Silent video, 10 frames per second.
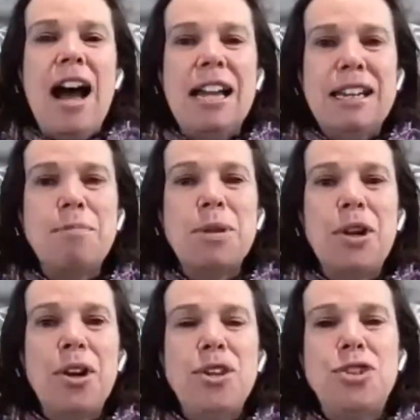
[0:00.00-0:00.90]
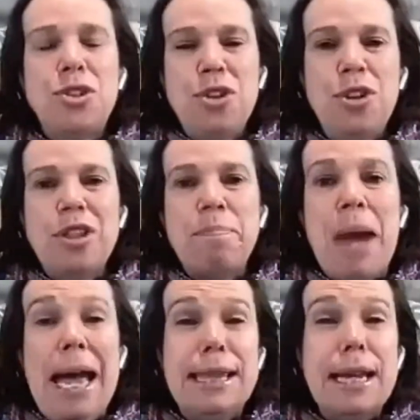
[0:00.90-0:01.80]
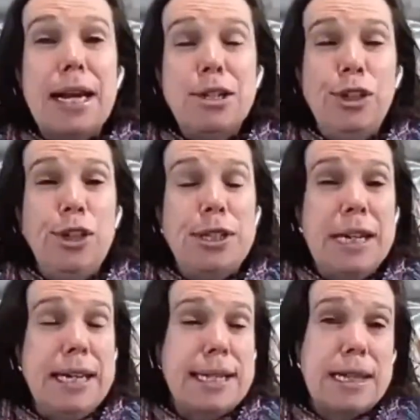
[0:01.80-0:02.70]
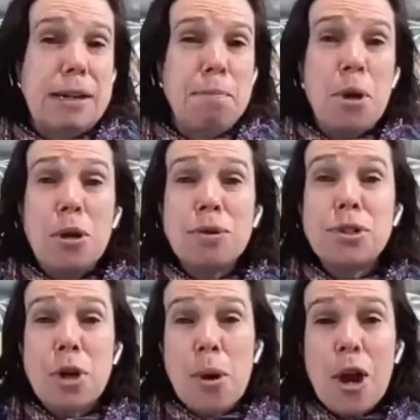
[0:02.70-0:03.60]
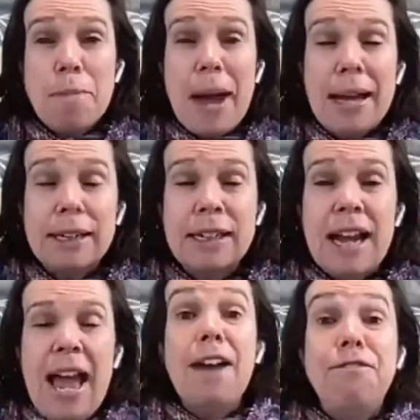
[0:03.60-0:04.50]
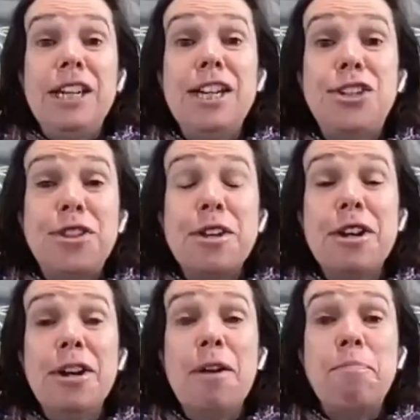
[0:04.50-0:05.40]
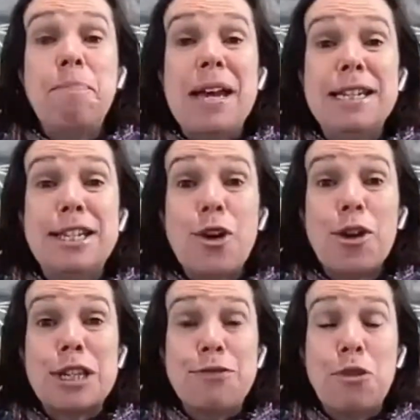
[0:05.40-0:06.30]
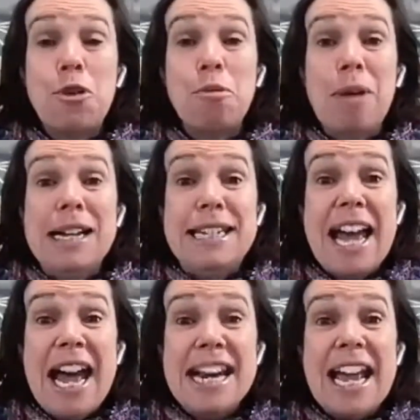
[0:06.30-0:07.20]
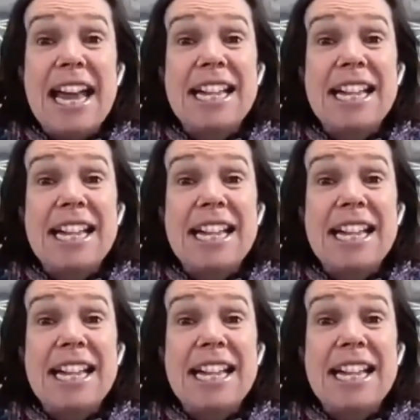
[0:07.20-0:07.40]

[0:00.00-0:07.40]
a link below to the pattern that I used. It's a Pearl Soho pattern. I finished the bed socks for my dad,